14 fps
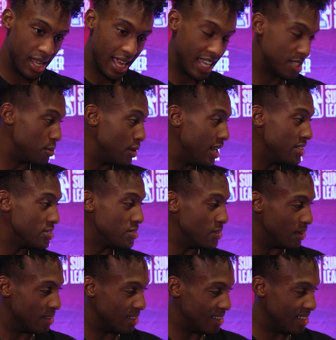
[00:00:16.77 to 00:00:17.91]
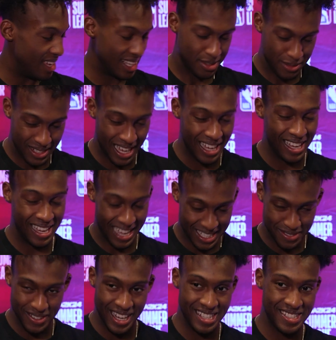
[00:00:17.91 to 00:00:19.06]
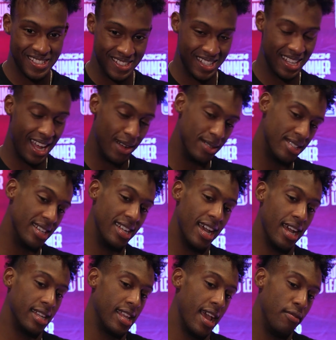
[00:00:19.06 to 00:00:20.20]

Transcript: Exponential. Exponential, I would say that.